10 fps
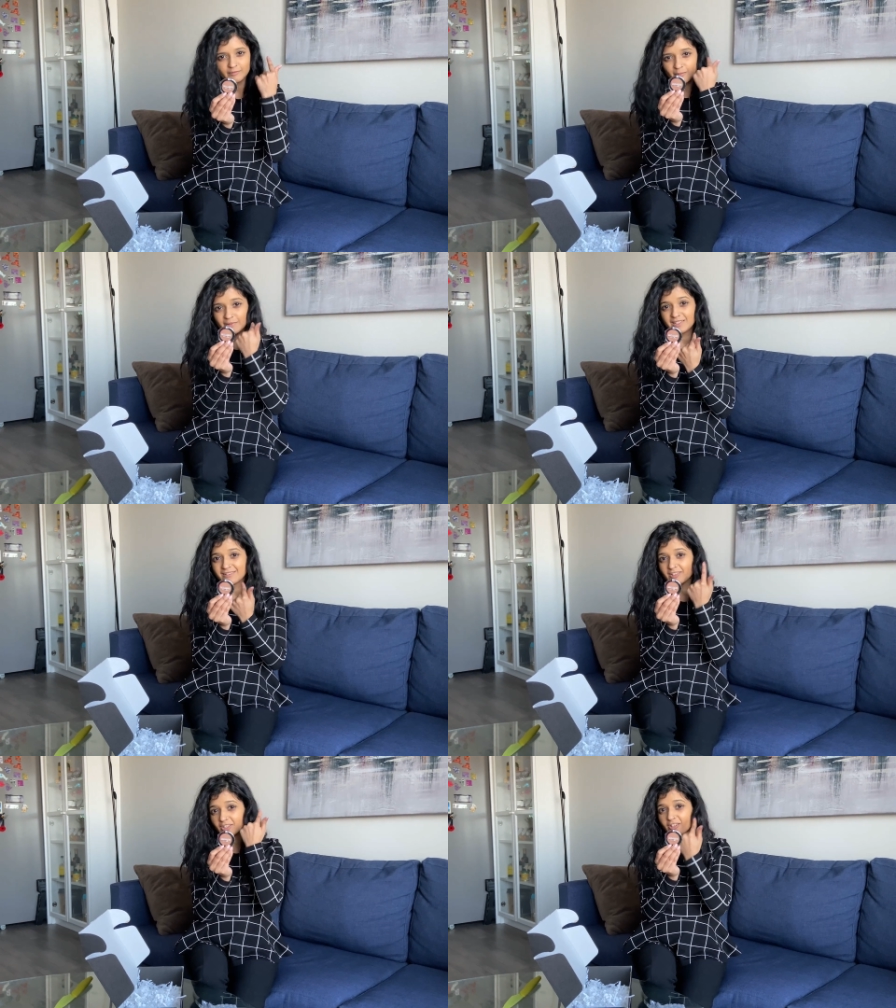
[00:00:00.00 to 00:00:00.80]
I mean,
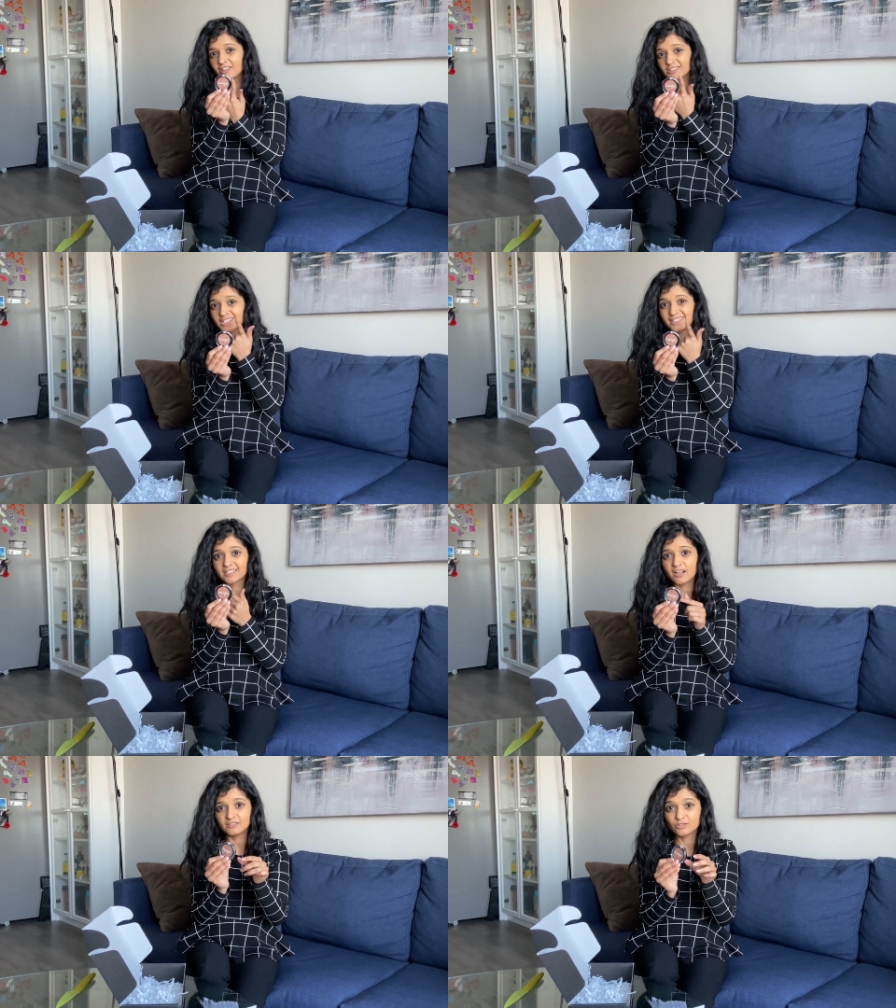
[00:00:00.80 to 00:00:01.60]
a girl's got a
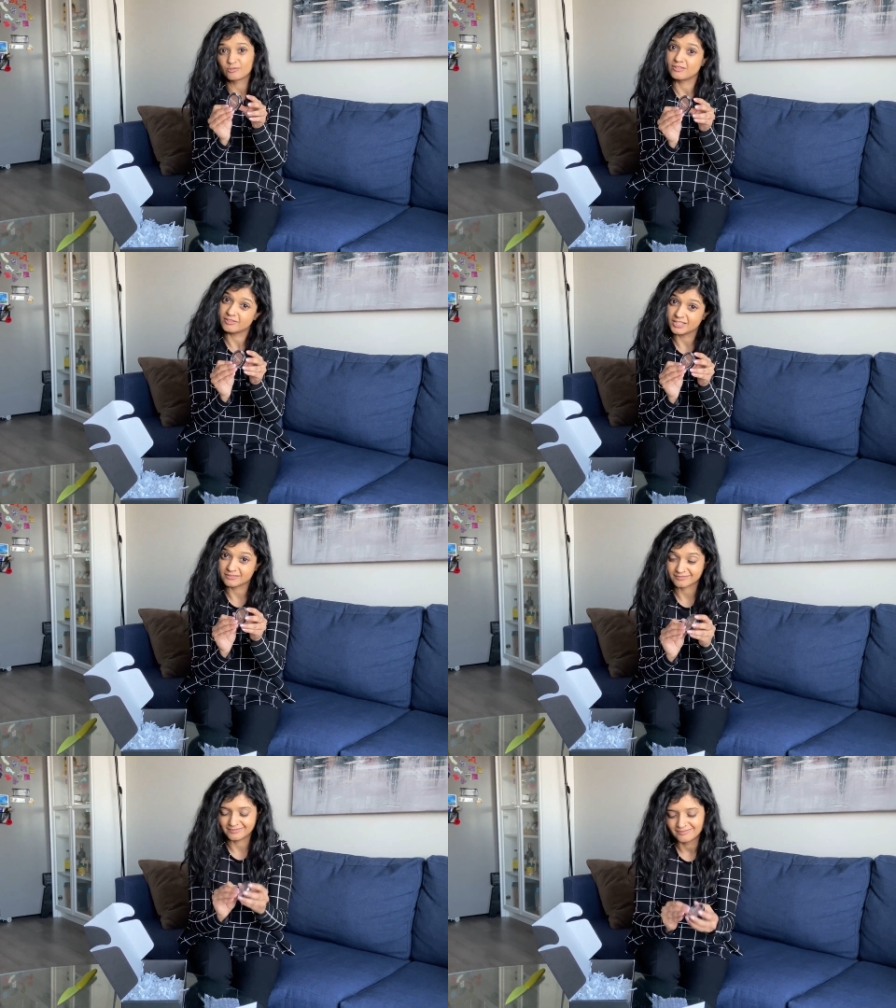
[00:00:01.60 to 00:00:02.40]
contour, right?
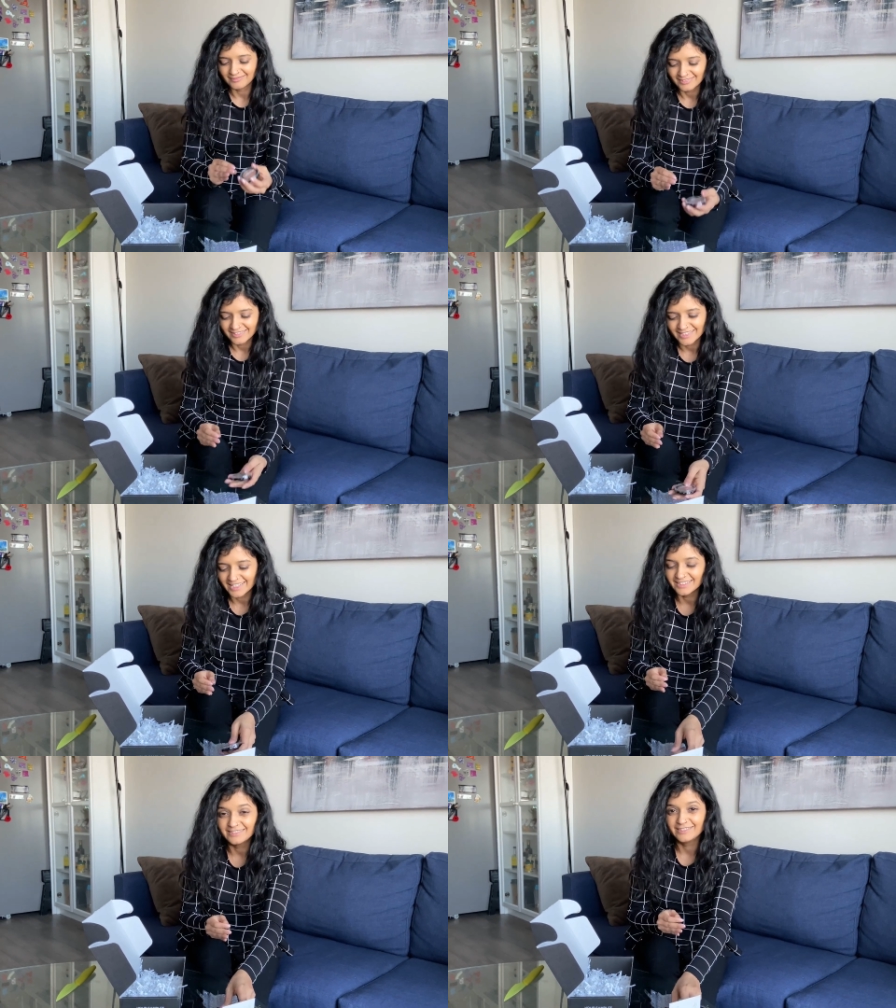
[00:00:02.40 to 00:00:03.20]

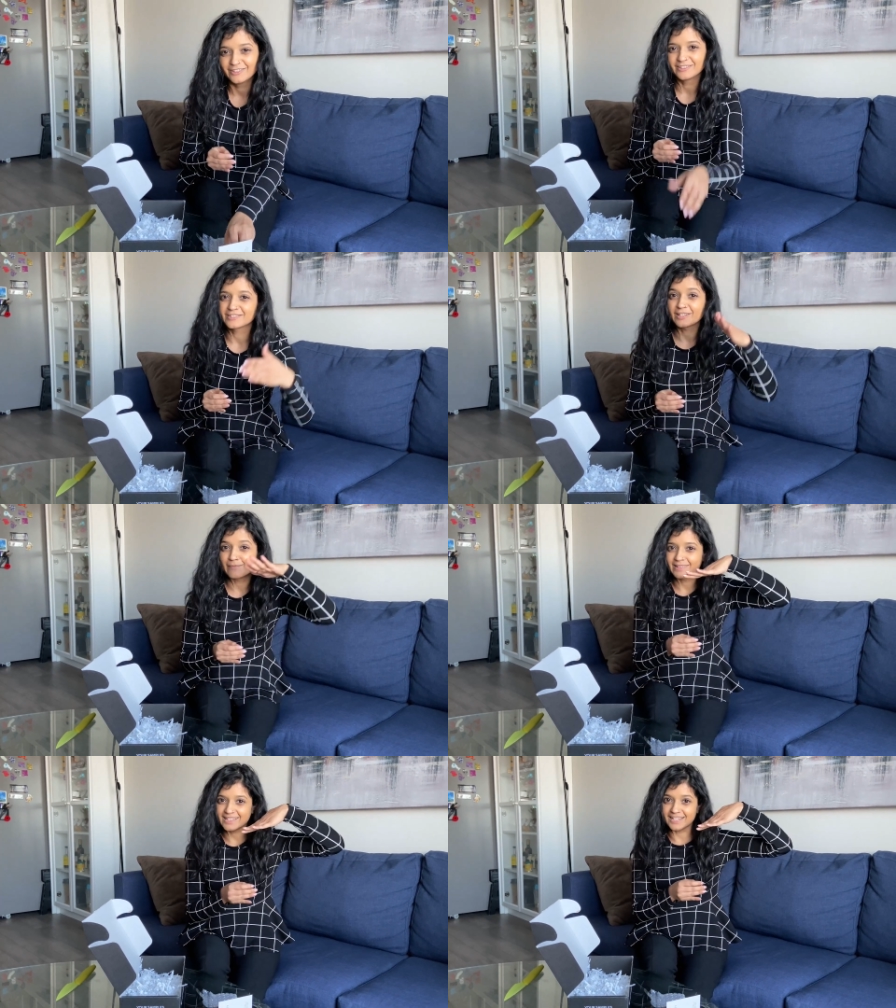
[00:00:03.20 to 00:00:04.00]
And you know, it's all
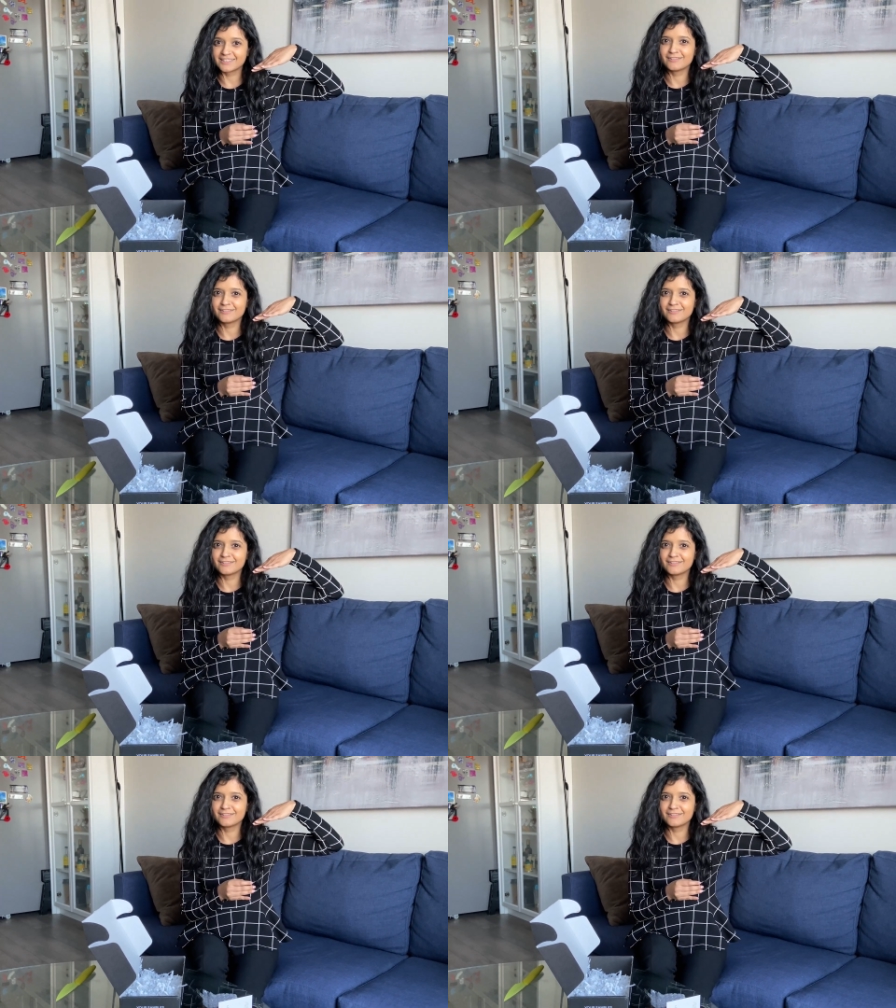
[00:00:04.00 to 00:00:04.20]
about that